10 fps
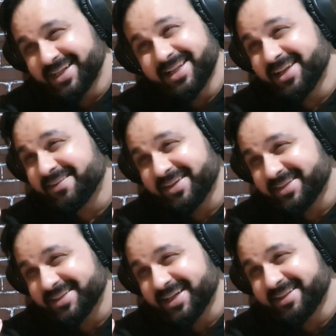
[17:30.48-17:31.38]
I love
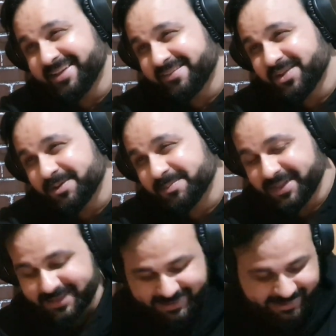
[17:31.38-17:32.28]
it. I love you,
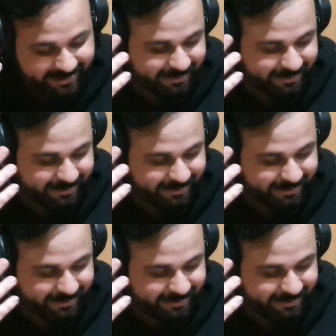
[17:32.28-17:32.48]
Oneplus.